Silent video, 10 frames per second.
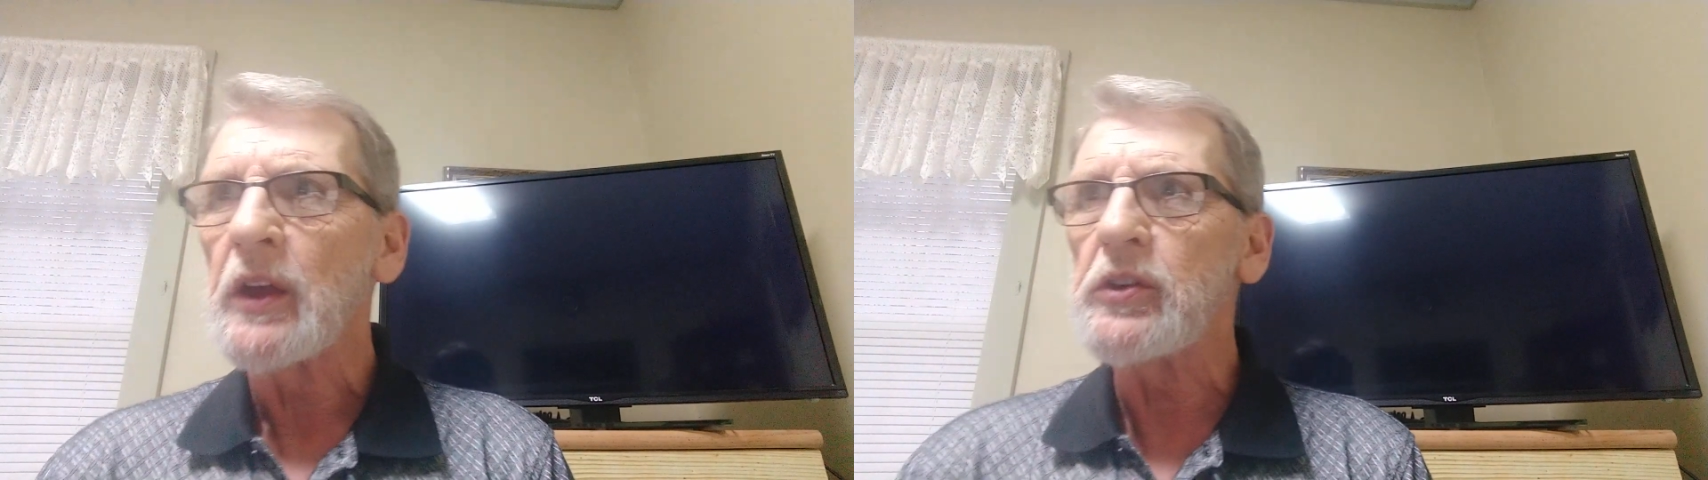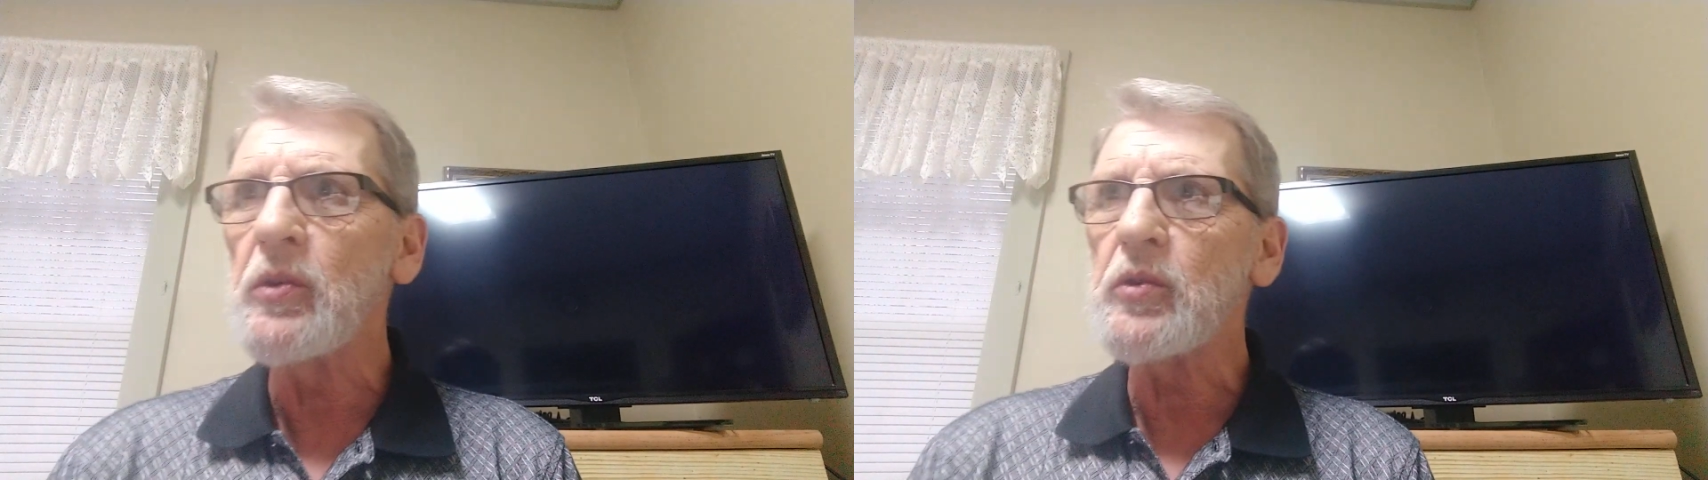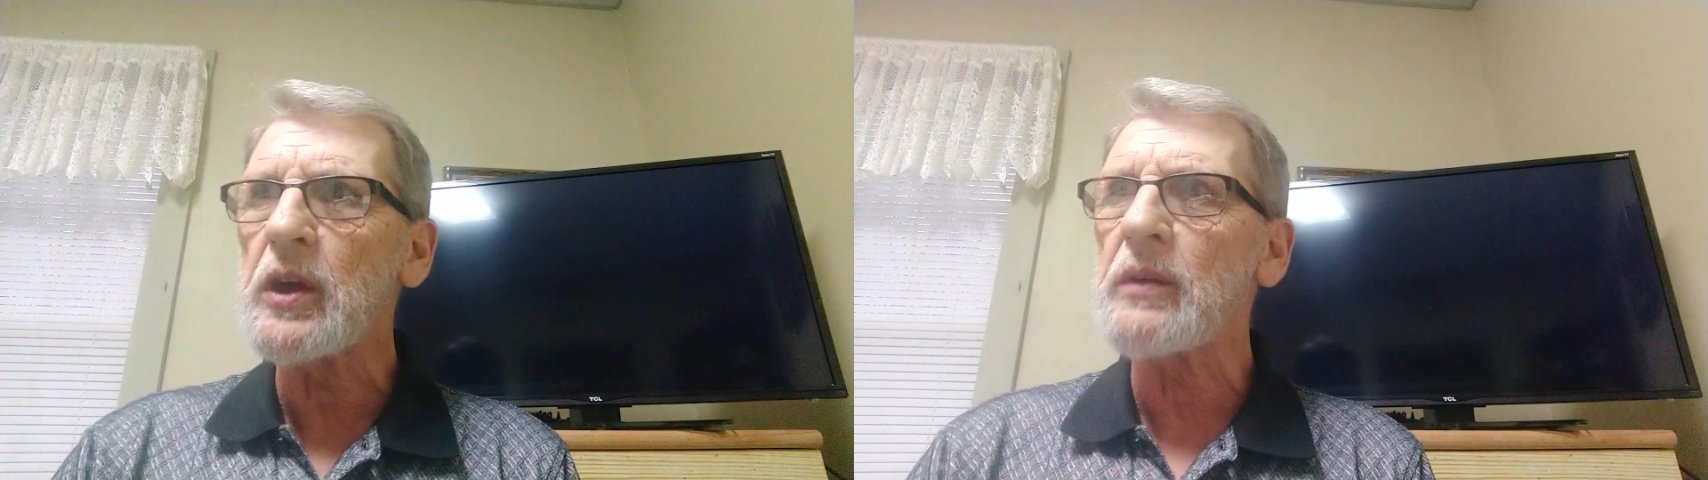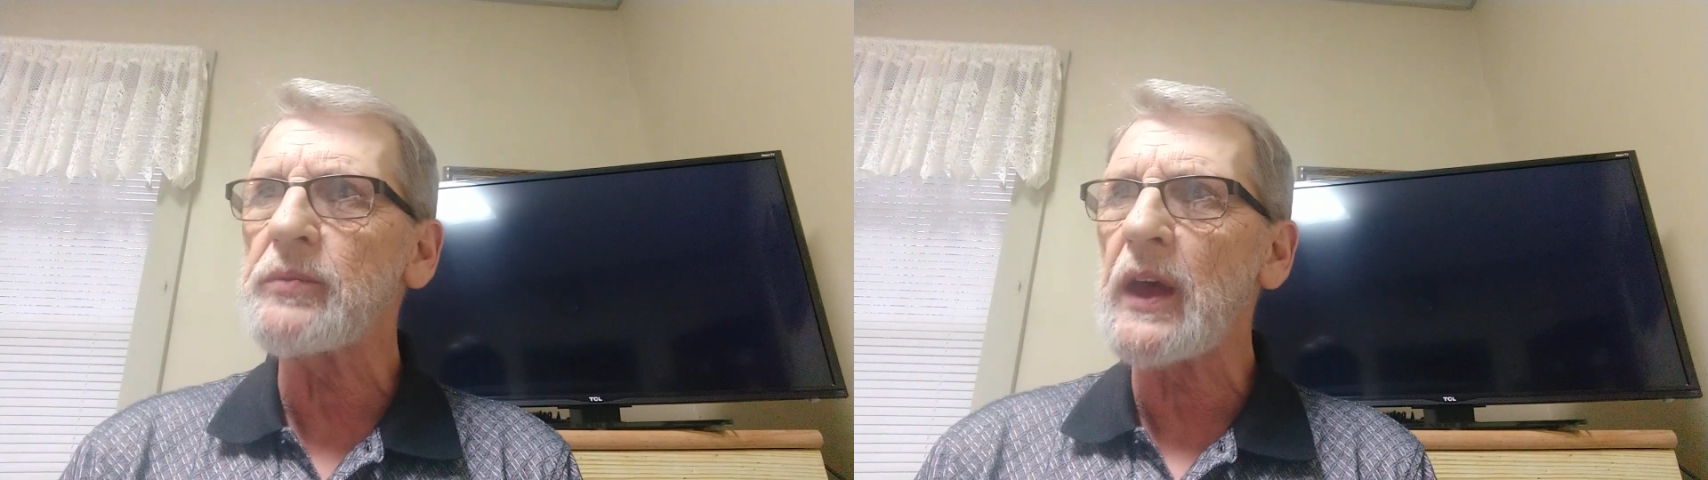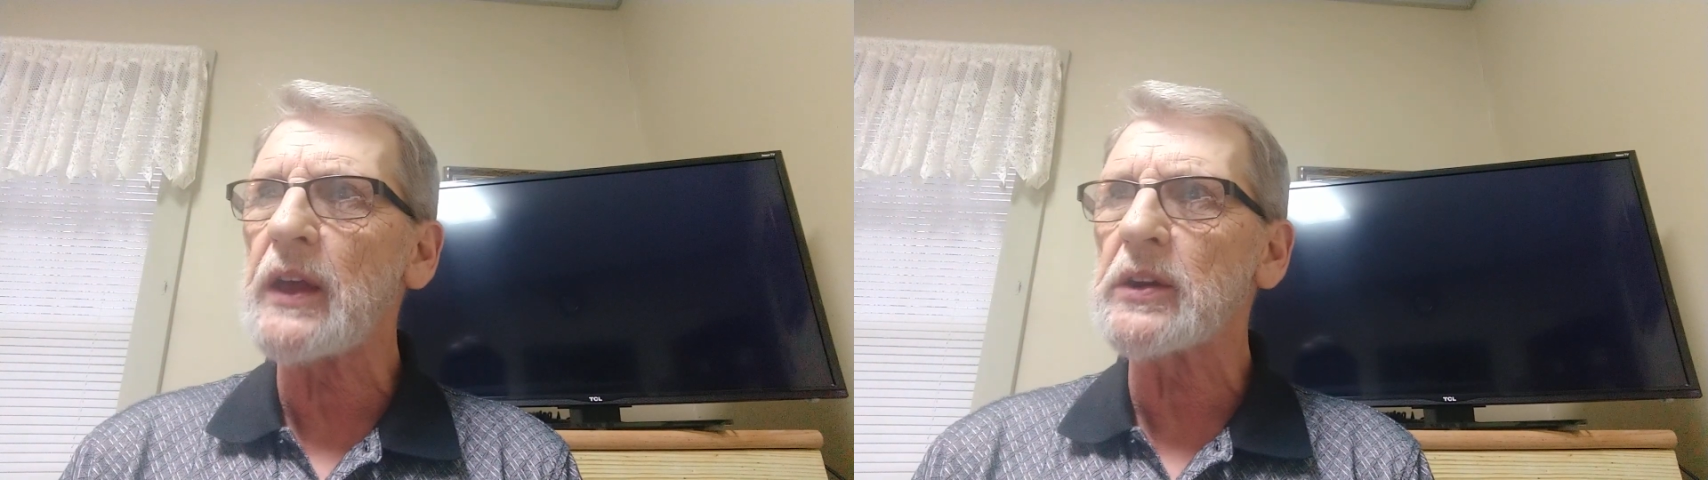You
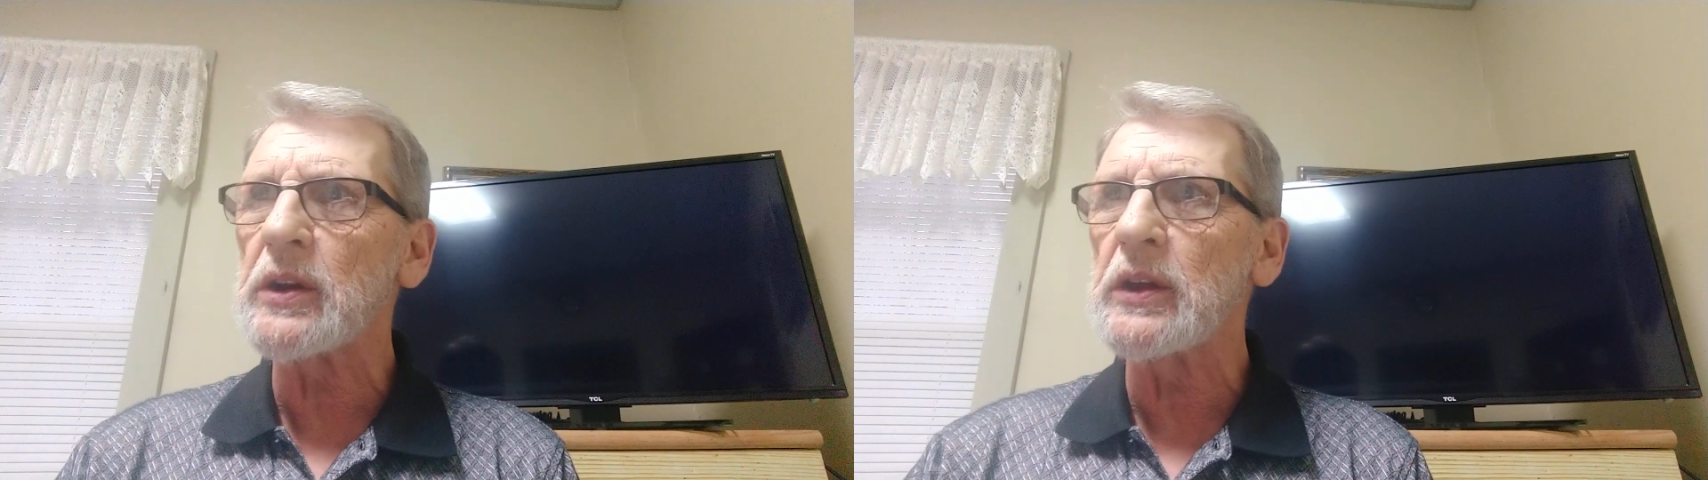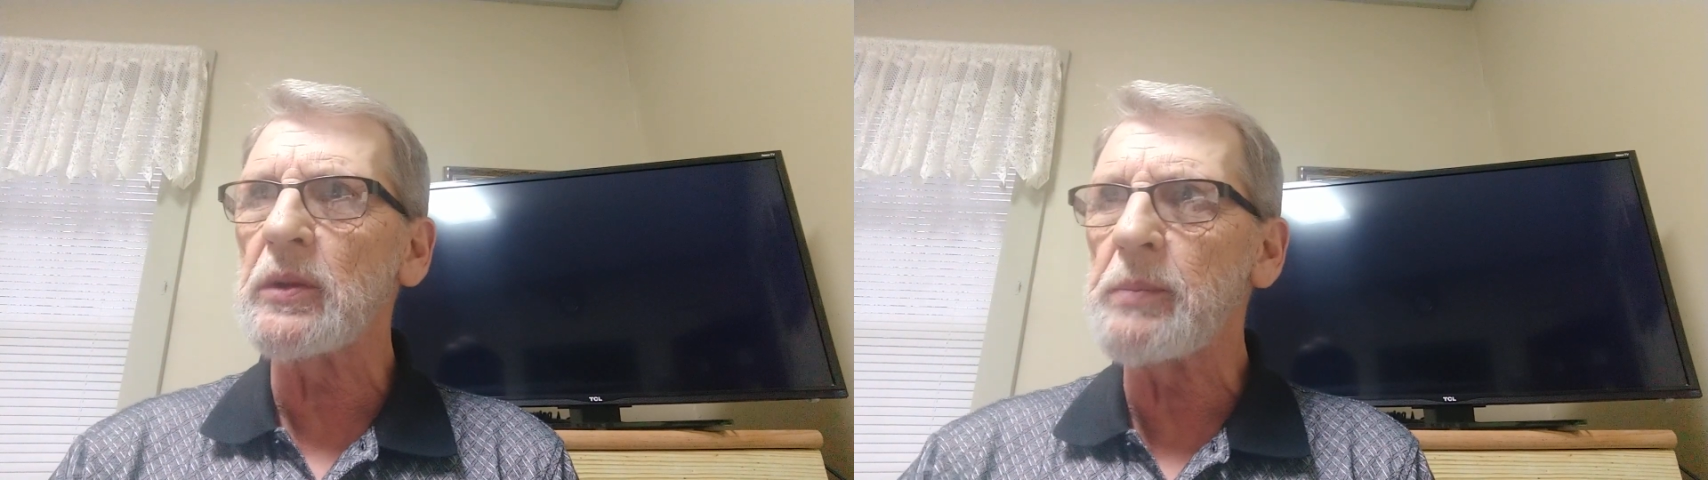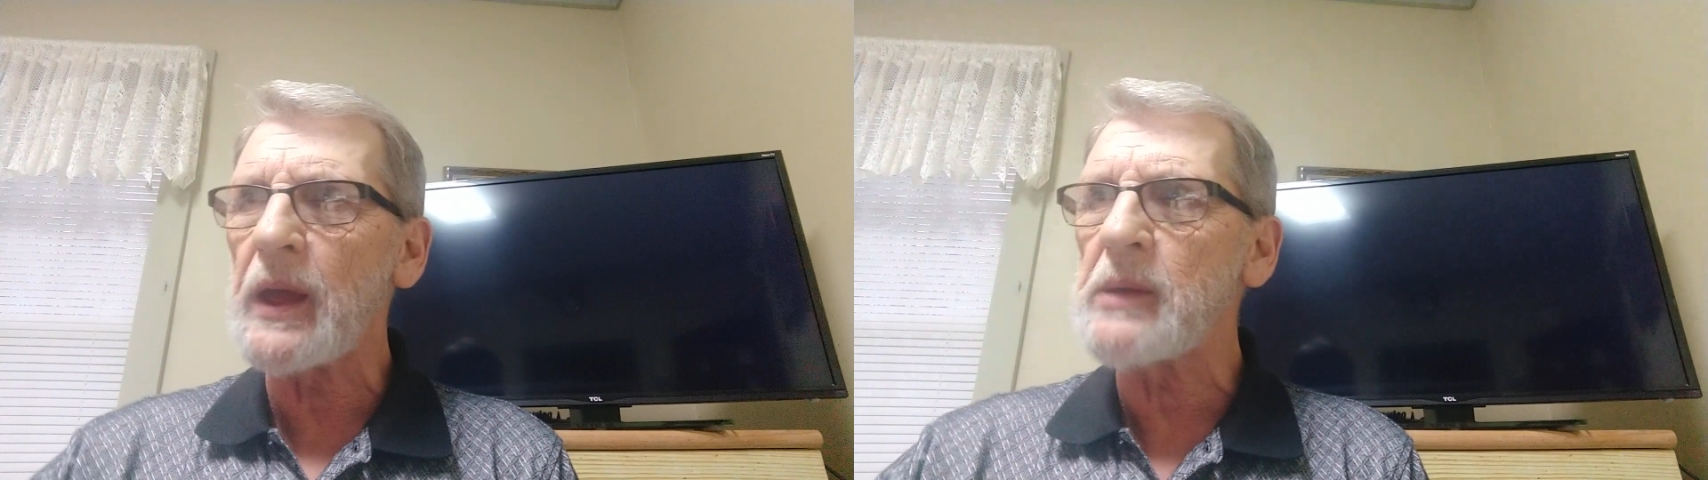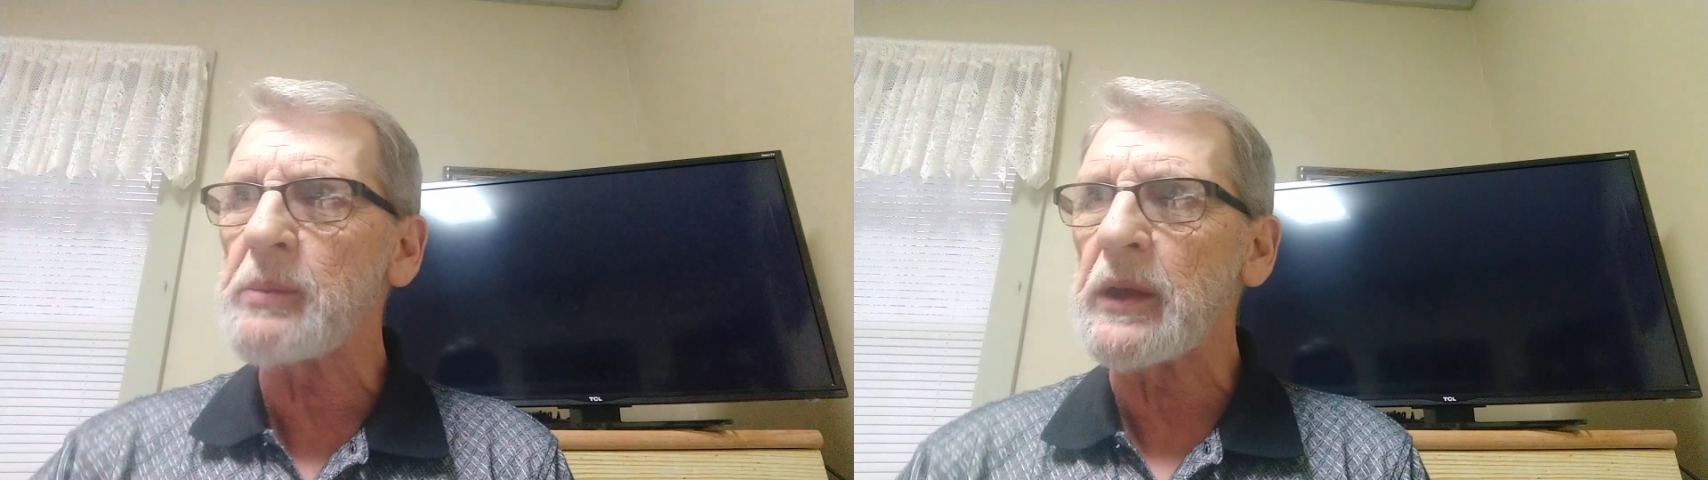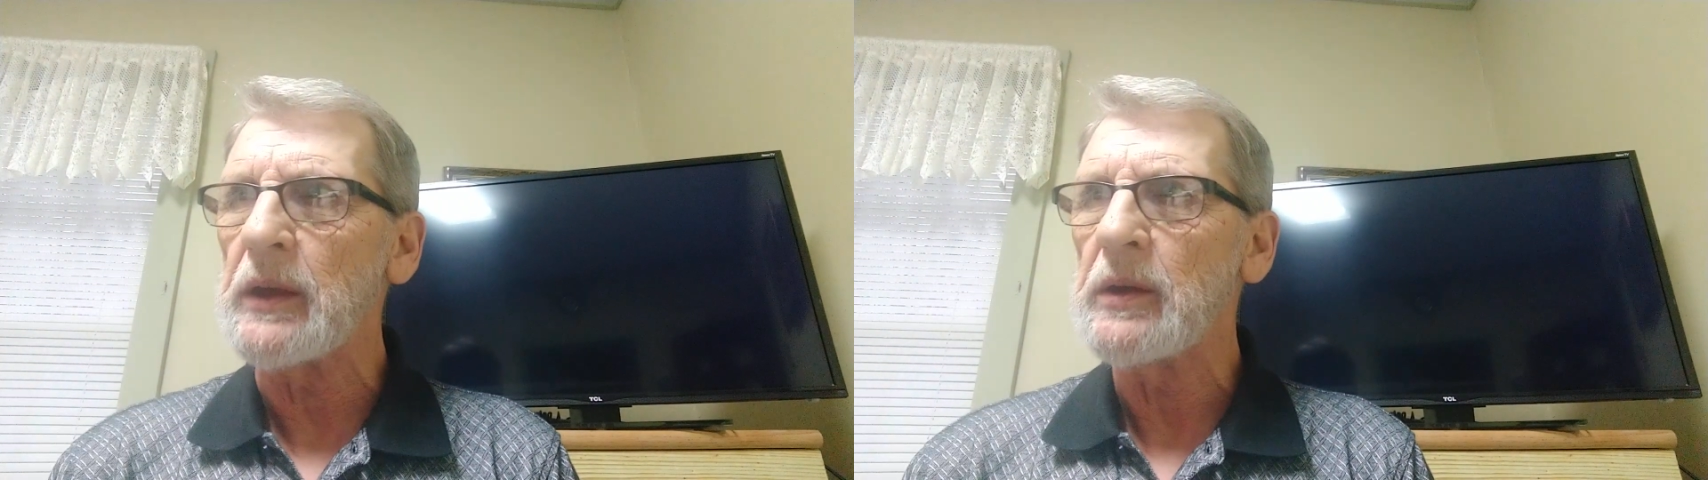give that little
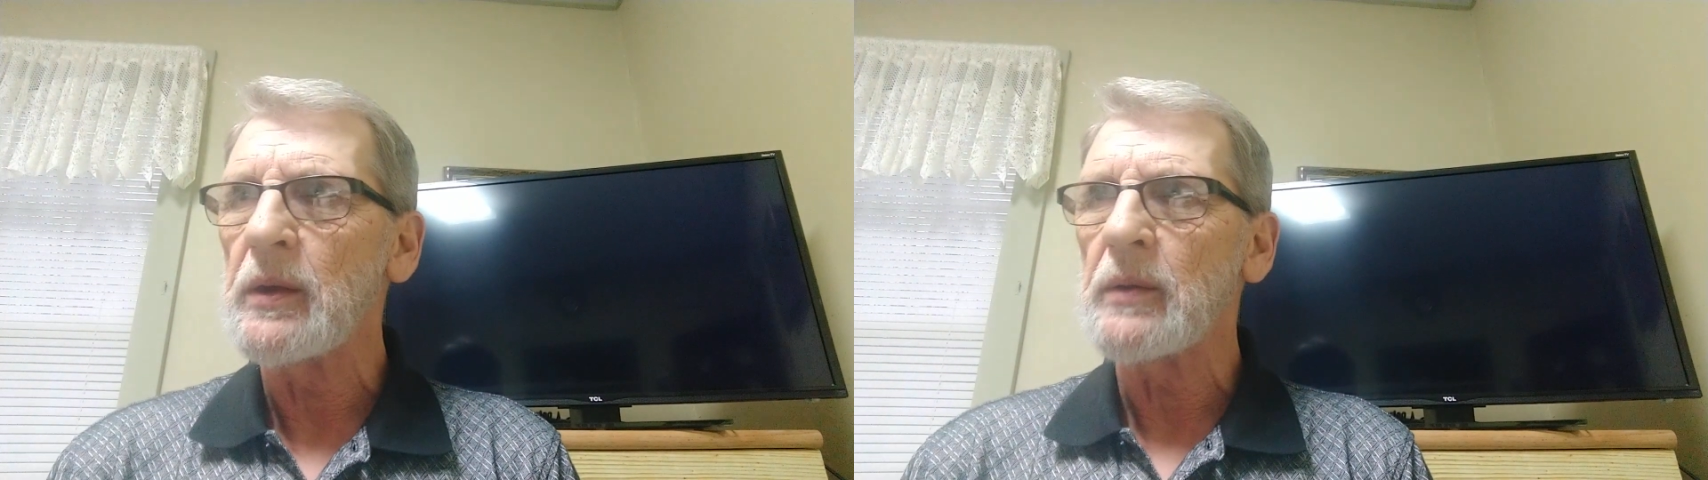baby